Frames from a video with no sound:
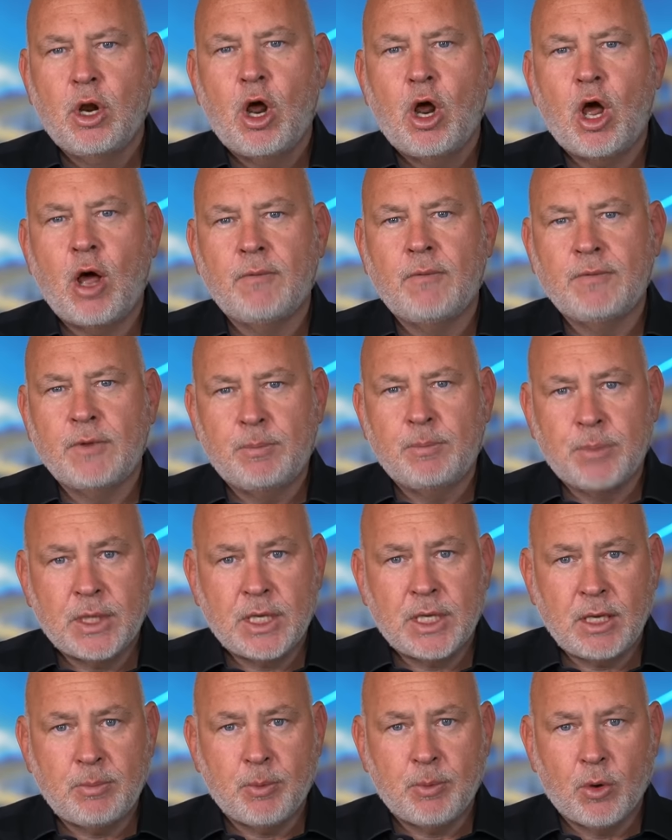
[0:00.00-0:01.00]
of the
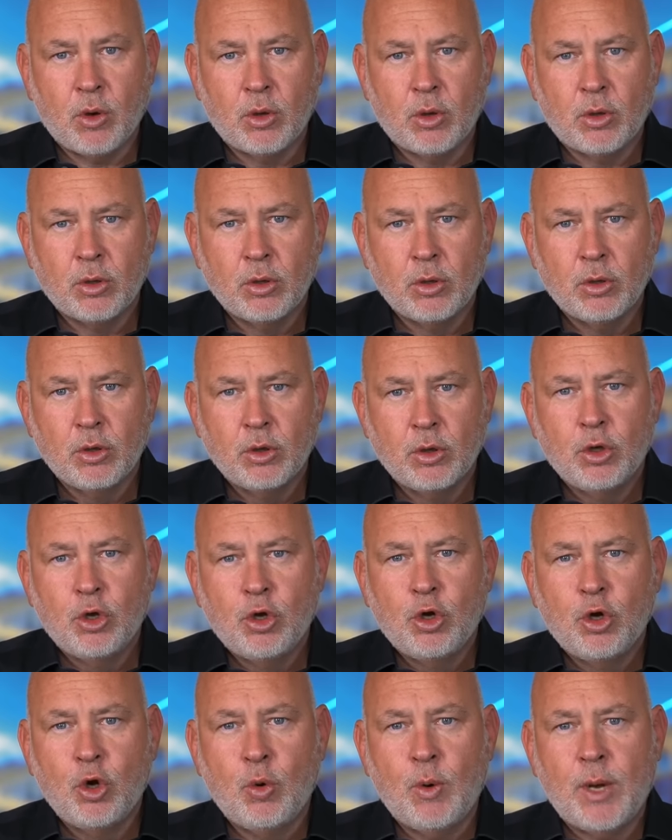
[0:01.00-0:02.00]
people
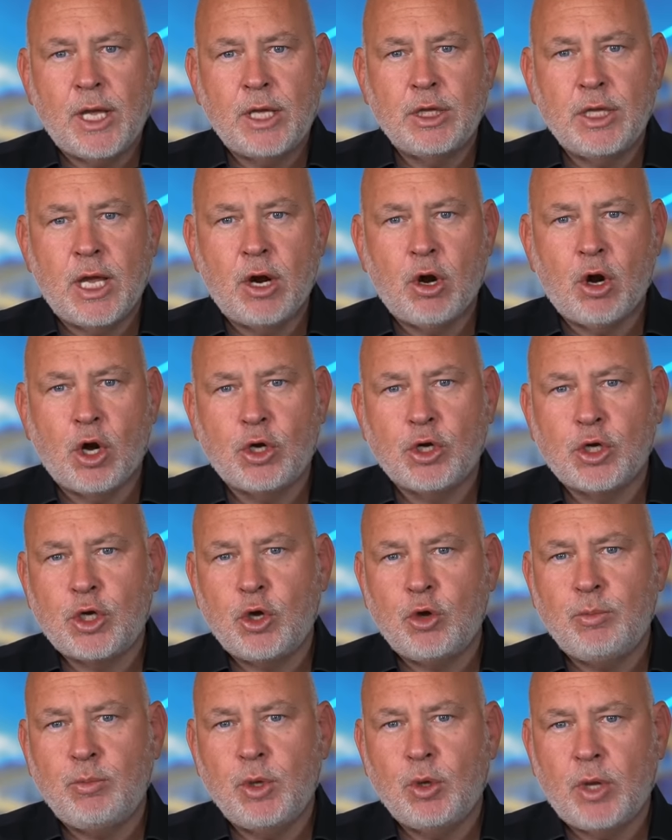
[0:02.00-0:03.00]
who in their
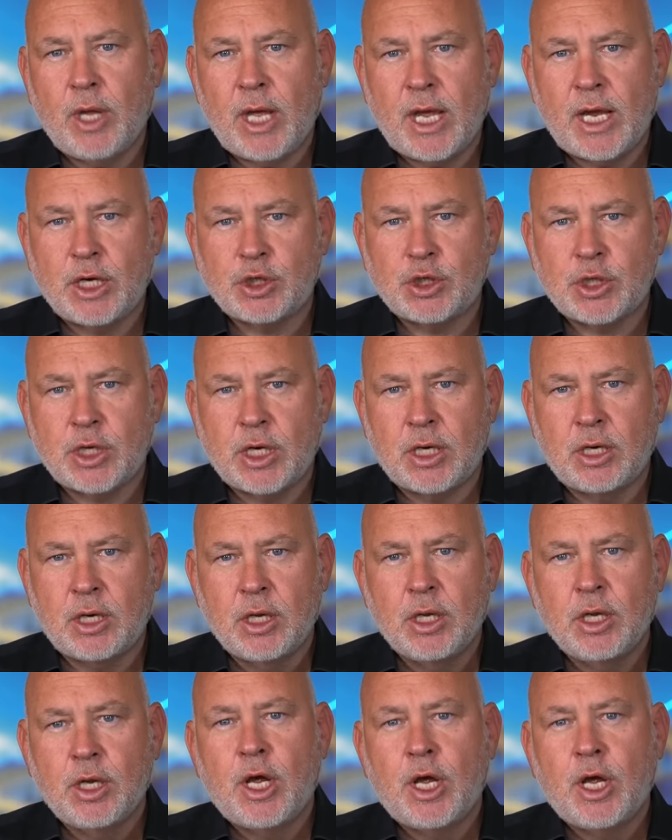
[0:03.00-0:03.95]
accumulation